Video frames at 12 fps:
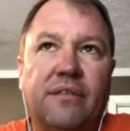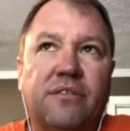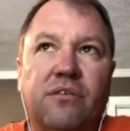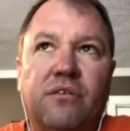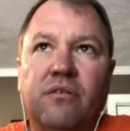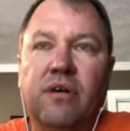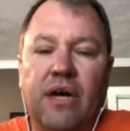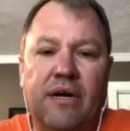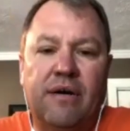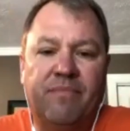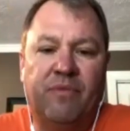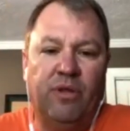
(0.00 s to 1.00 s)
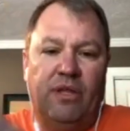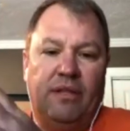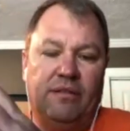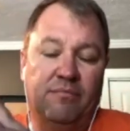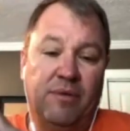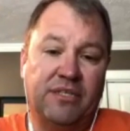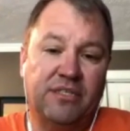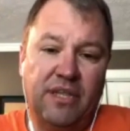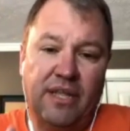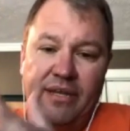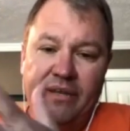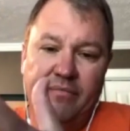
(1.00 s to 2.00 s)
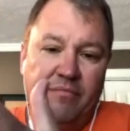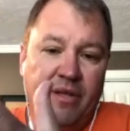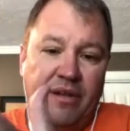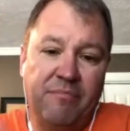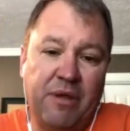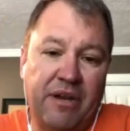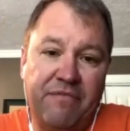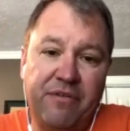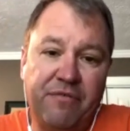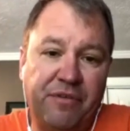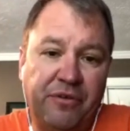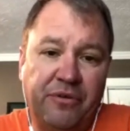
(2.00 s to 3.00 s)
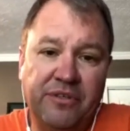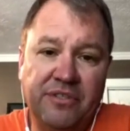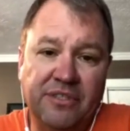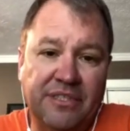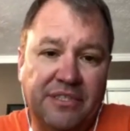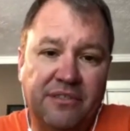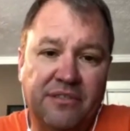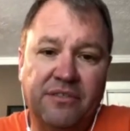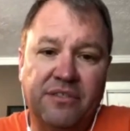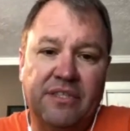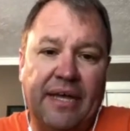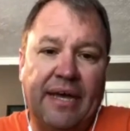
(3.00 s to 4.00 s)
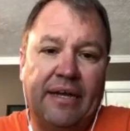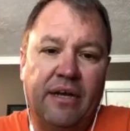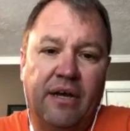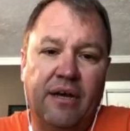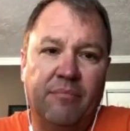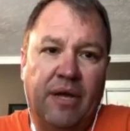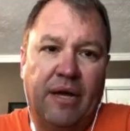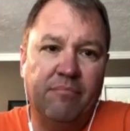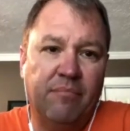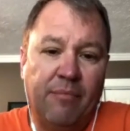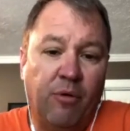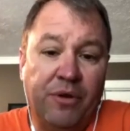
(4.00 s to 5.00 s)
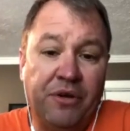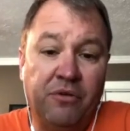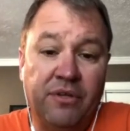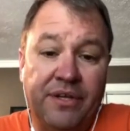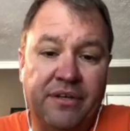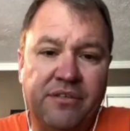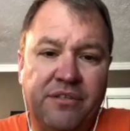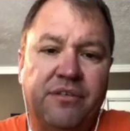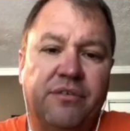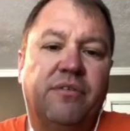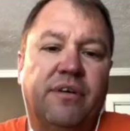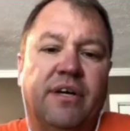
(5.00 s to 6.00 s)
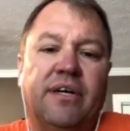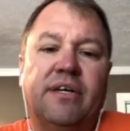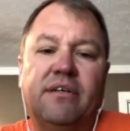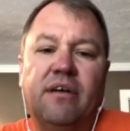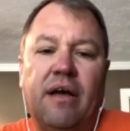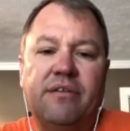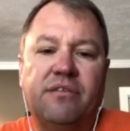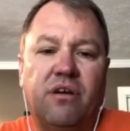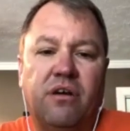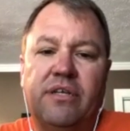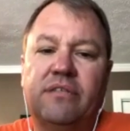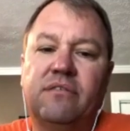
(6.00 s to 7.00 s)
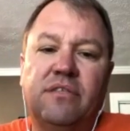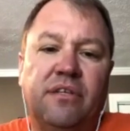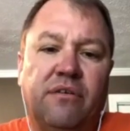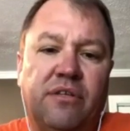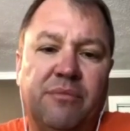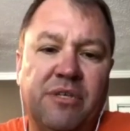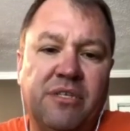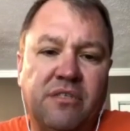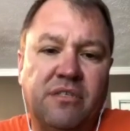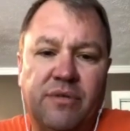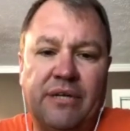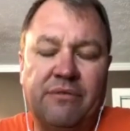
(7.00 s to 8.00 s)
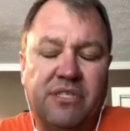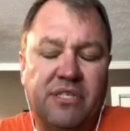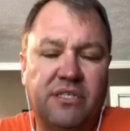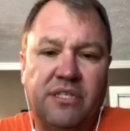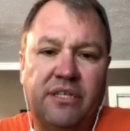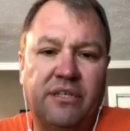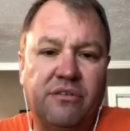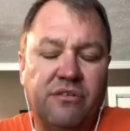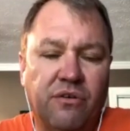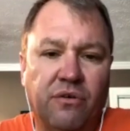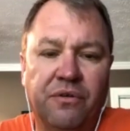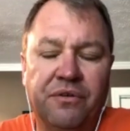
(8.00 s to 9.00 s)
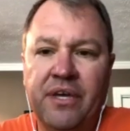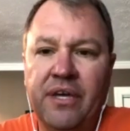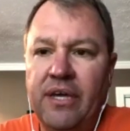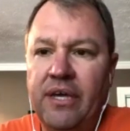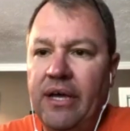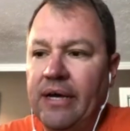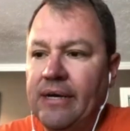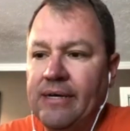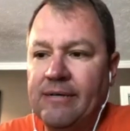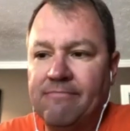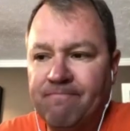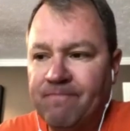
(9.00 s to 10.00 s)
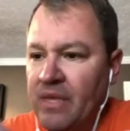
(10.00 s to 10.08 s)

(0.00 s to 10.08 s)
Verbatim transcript: so um, well, much like m- many of your viewers and listeners, and that um, I'm I'm a window cleaner too. Uh, I started, you know, in the business when I was 16 years old. Um,